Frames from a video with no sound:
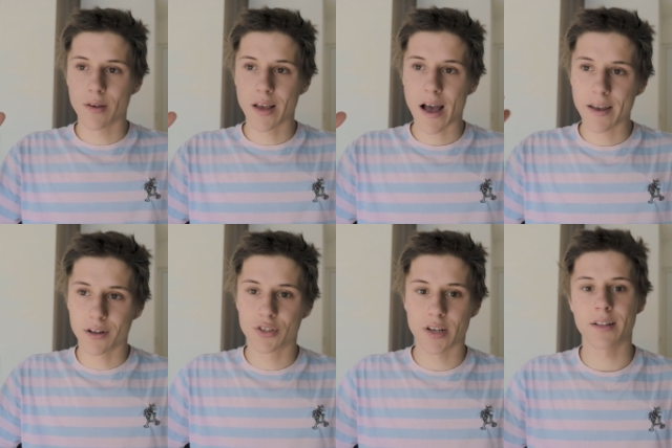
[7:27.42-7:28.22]
a
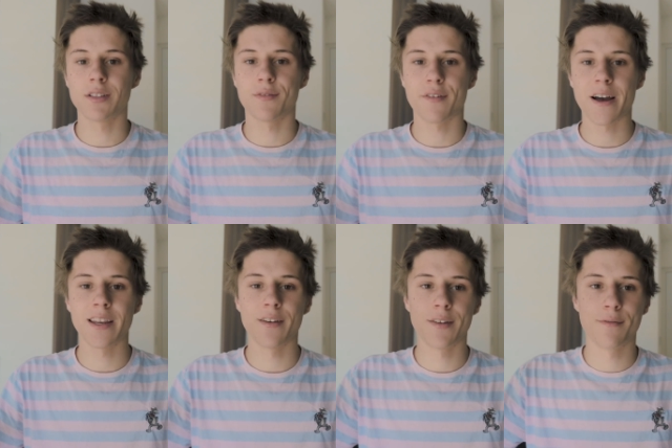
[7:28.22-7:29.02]
higher chance of
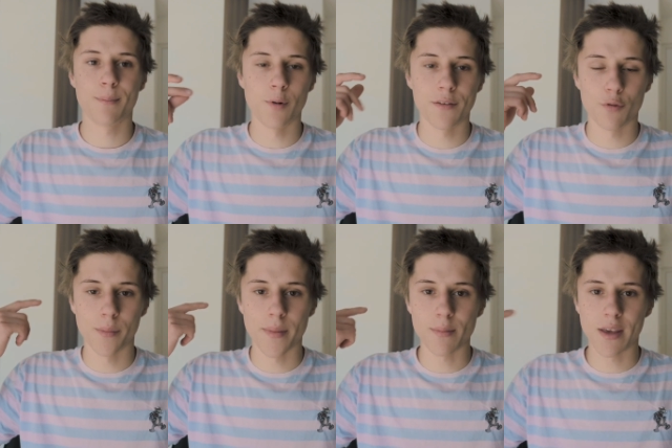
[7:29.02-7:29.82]
finding if, if we
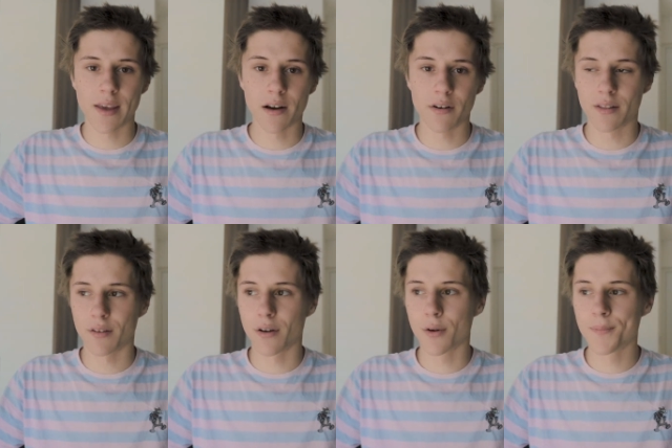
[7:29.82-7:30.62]
maybe hear it,
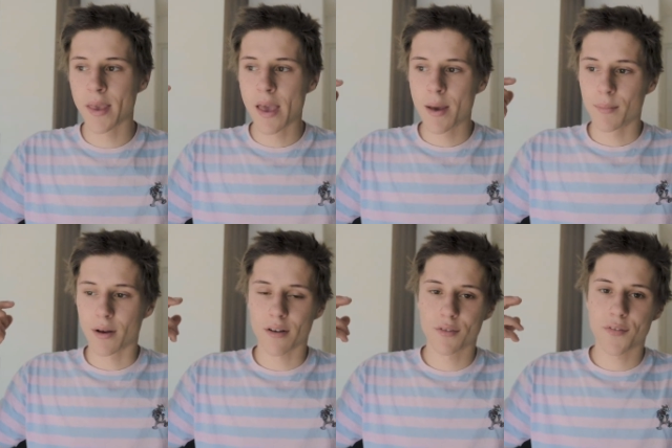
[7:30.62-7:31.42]
you know.
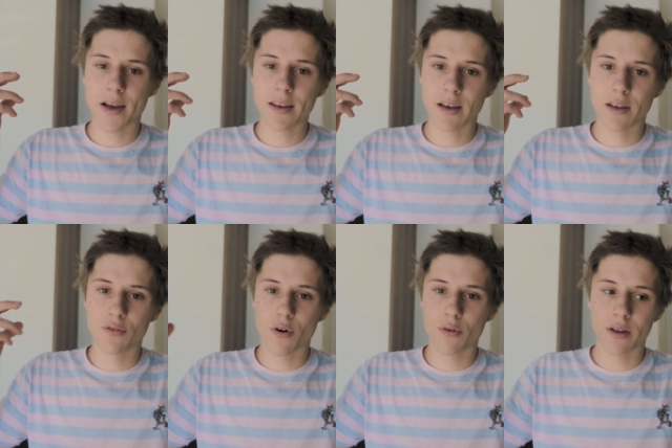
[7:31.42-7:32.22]
Because finding a
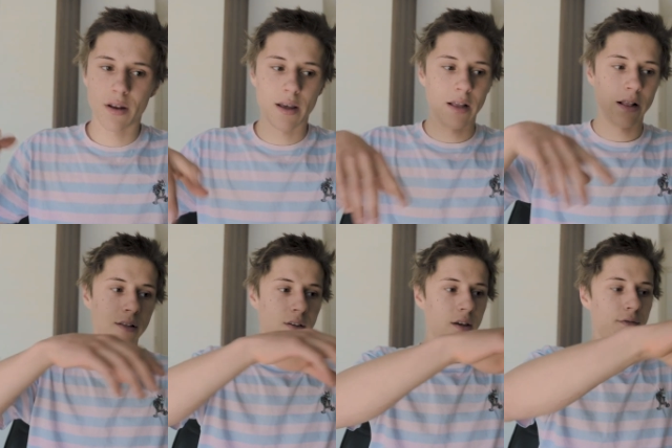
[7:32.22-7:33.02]
drone in a,
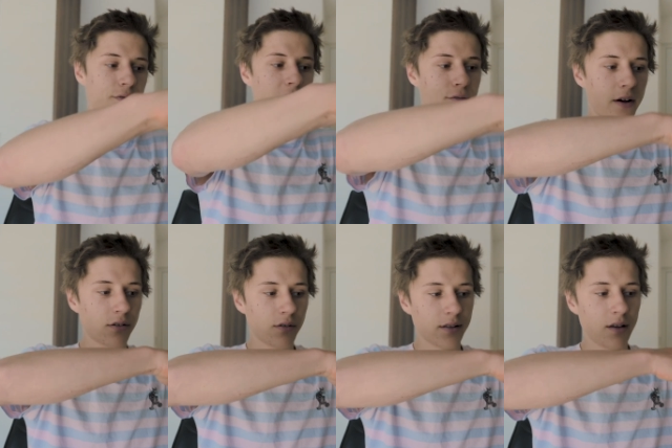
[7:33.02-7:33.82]
let's say
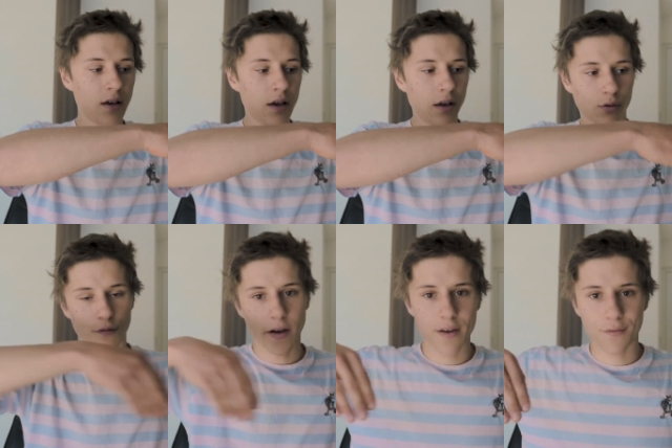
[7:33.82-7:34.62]
500 to
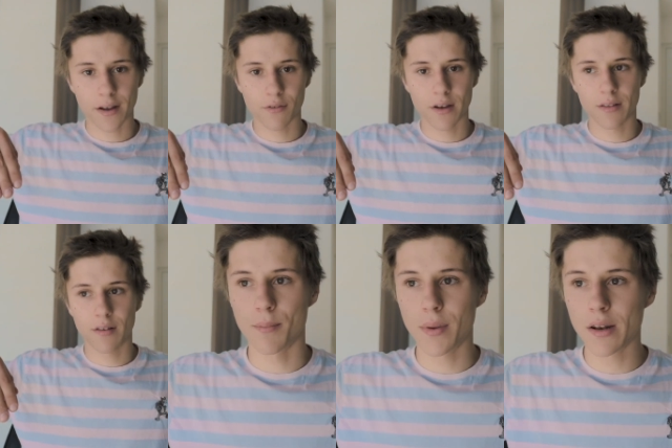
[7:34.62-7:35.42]

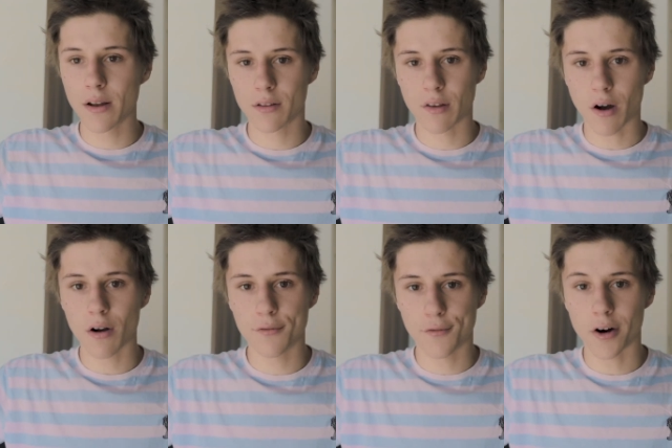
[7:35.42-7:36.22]
500 meter
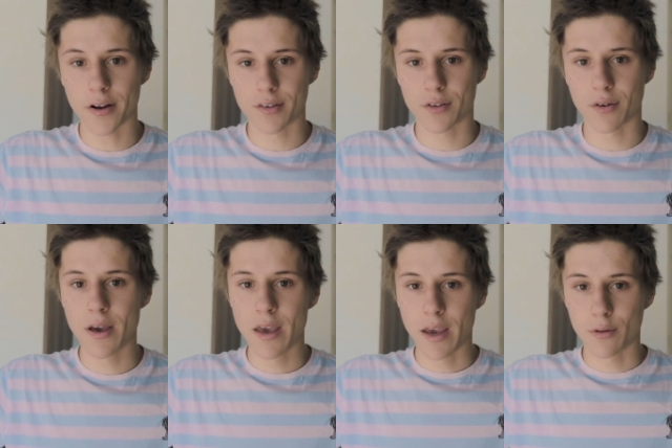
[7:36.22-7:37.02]
tall forest. So
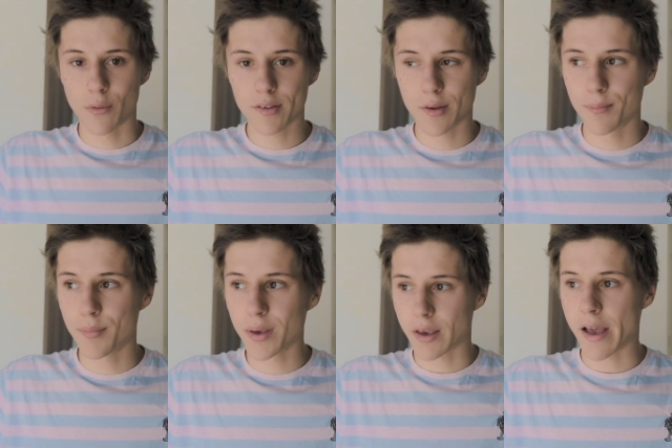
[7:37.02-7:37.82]
it was a
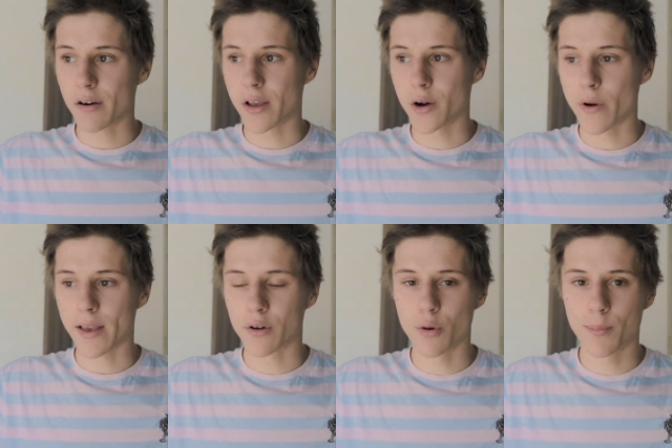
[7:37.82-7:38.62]
big area where
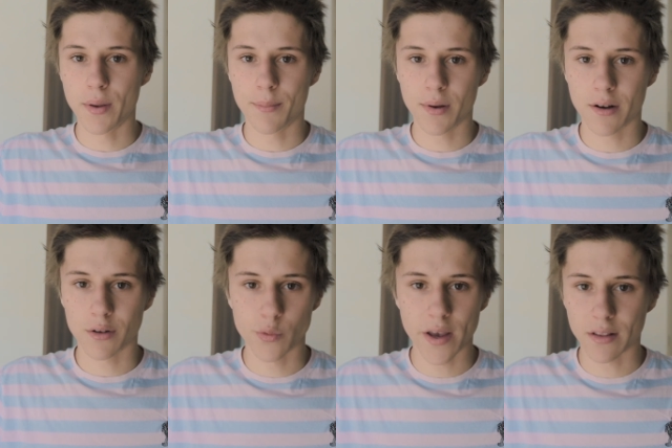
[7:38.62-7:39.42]
it could be
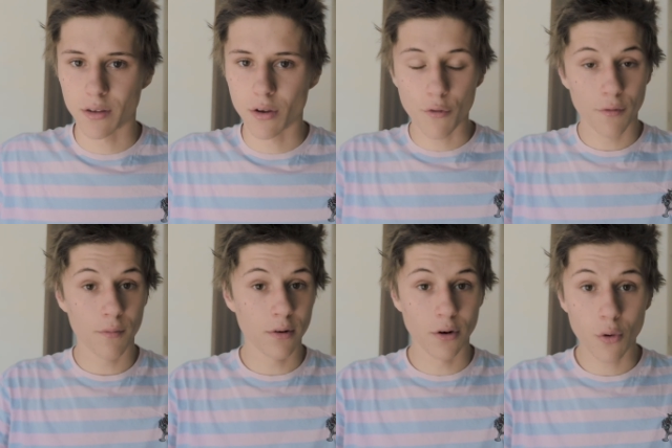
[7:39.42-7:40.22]
because we had no,
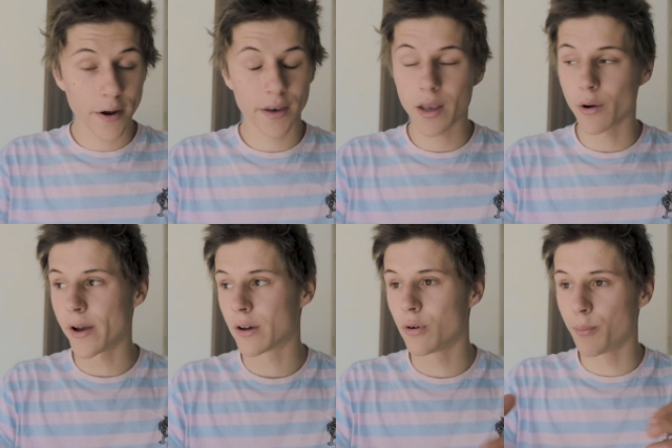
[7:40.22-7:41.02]
no idea
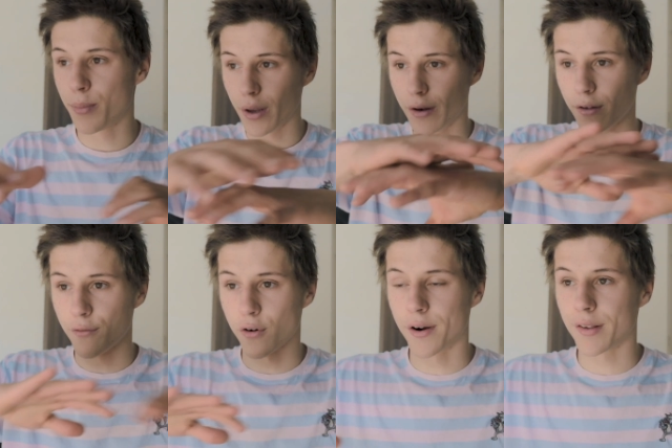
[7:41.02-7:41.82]
where it could be in this
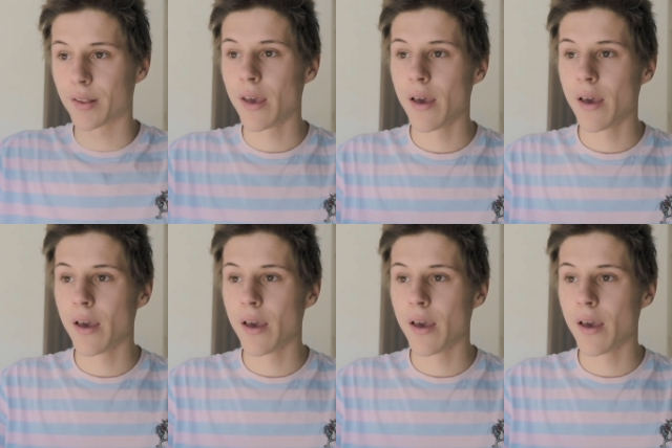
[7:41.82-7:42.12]
forest.